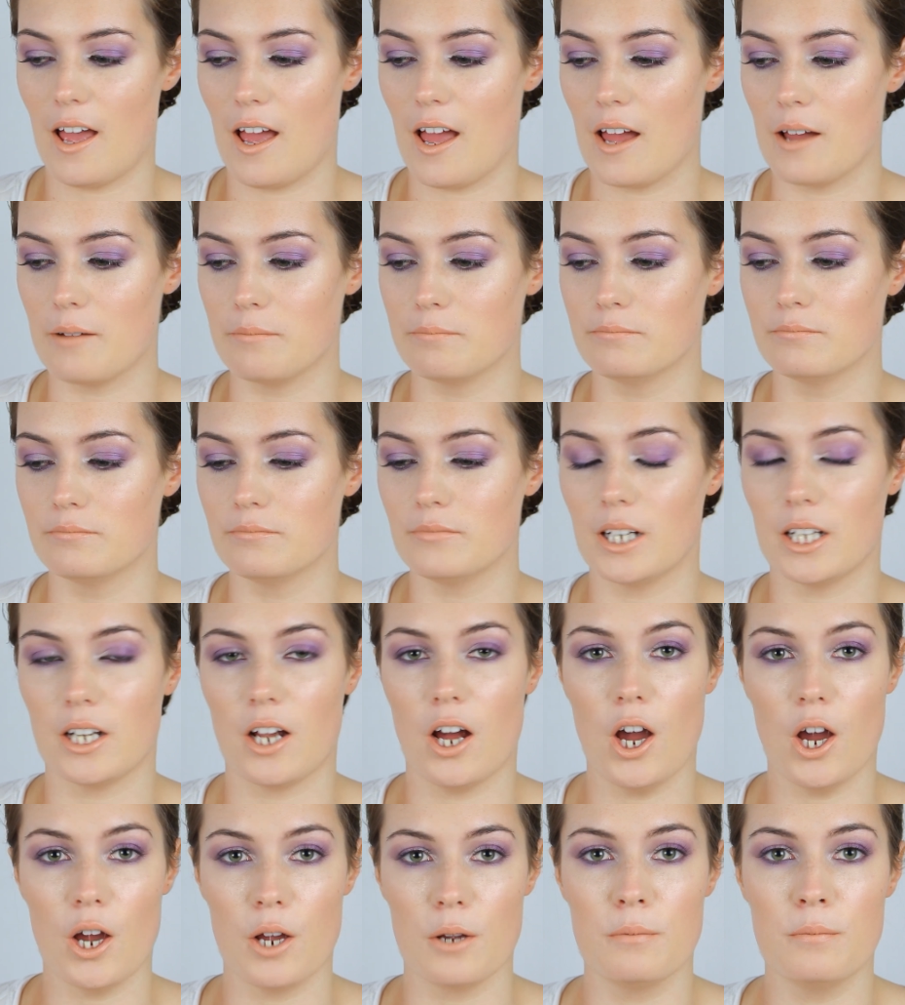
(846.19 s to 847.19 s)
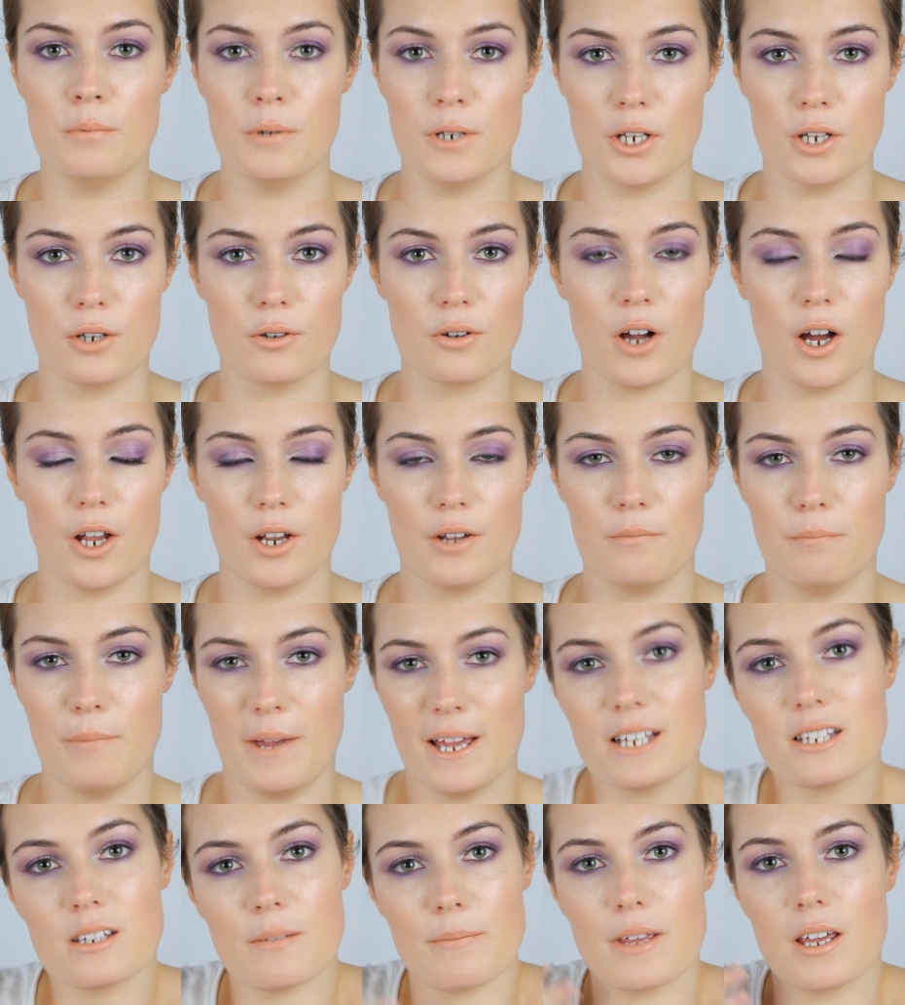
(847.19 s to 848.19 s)
and I hope you kind of
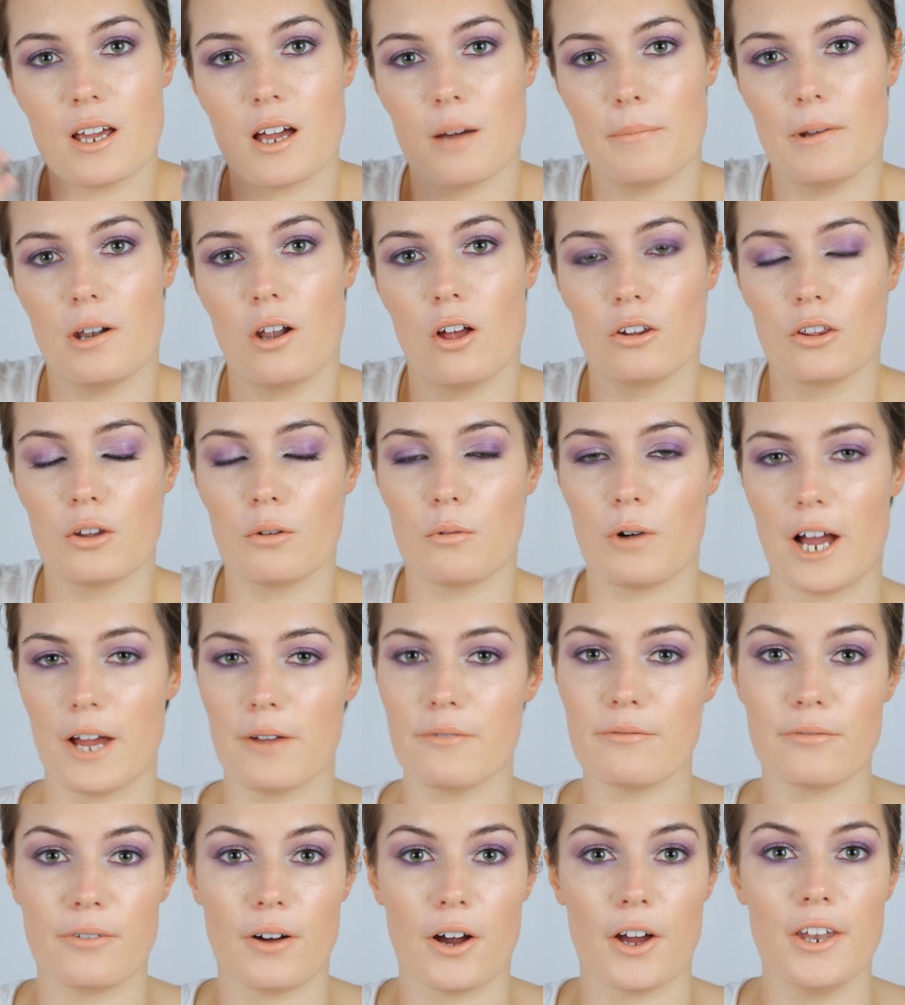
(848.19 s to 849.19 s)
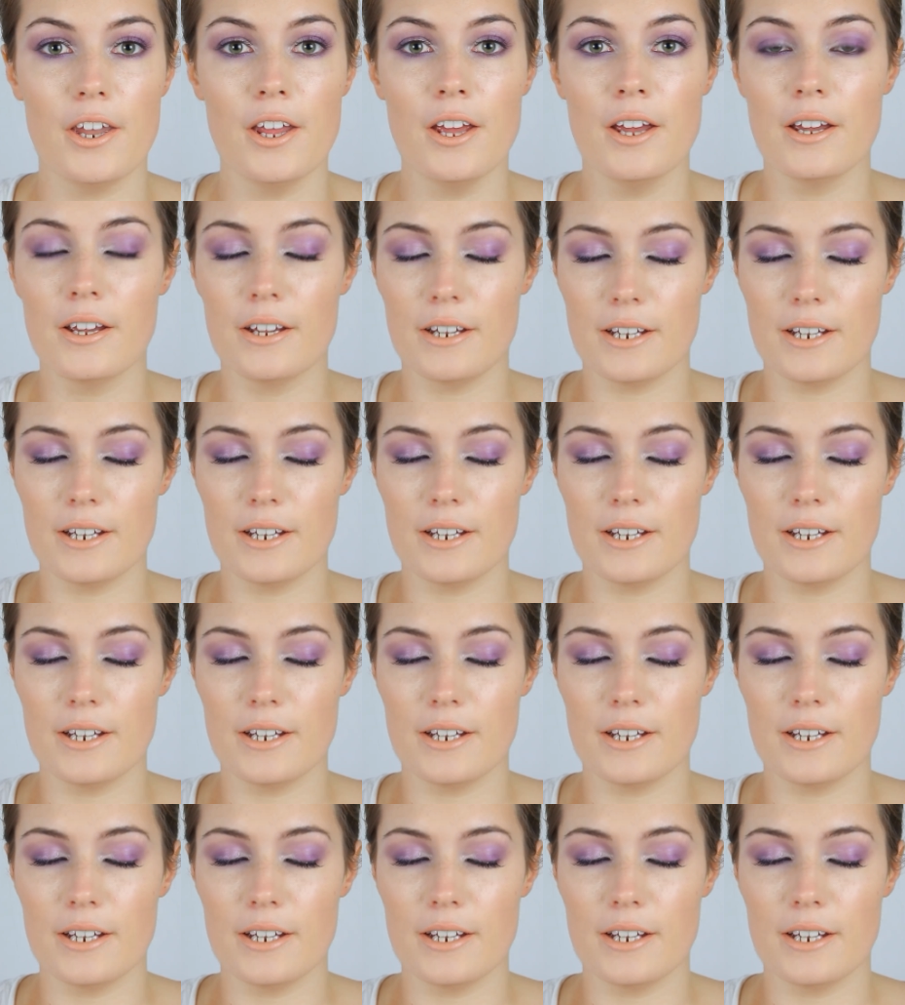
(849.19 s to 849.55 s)
pick something up along the way and find